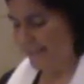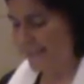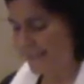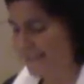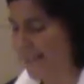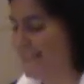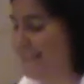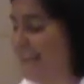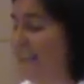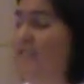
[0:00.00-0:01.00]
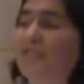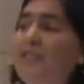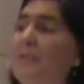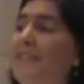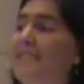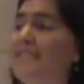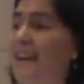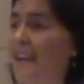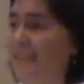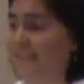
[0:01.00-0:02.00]
Next, as an answer to his
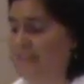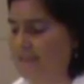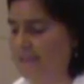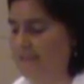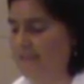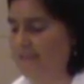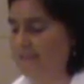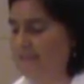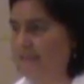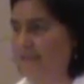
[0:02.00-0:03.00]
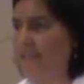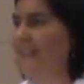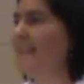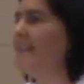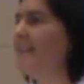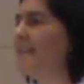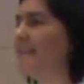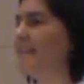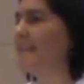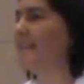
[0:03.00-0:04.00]
son,
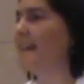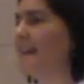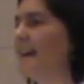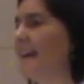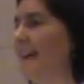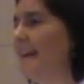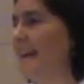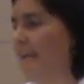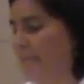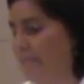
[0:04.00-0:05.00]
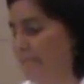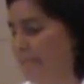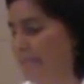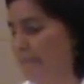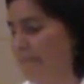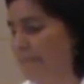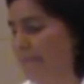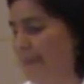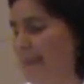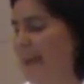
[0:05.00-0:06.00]
"Here I am."
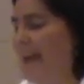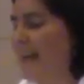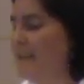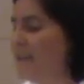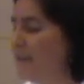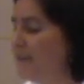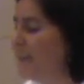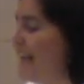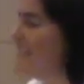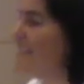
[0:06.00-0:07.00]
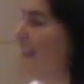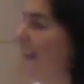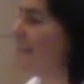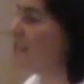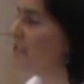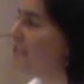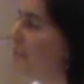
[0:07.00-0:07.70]
And third, as an answer